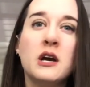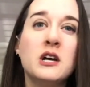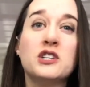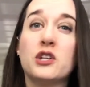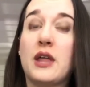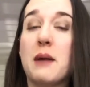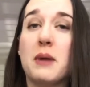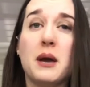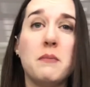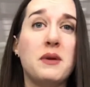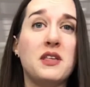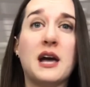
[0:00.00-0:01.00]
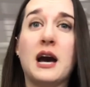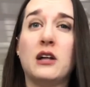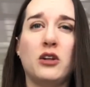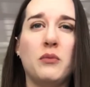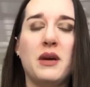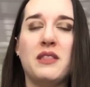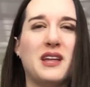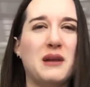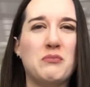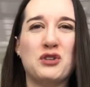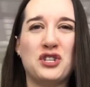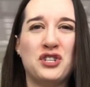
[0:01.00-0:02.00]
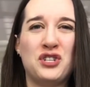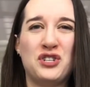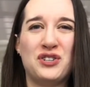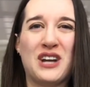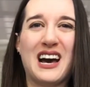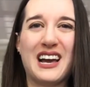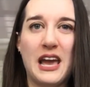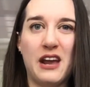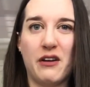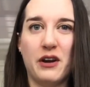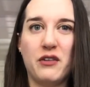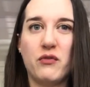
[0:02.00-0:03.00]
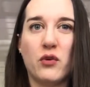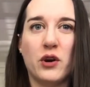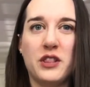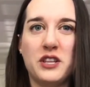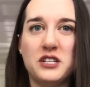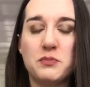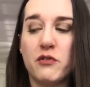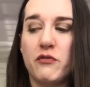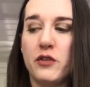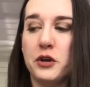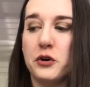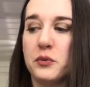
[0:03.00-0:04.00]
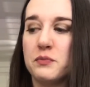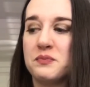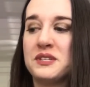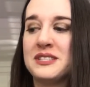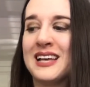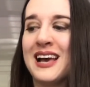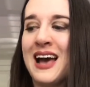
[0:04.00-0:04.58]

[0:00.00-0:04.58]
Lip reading: so that might be the element that I'm just not caring for in these perfumes.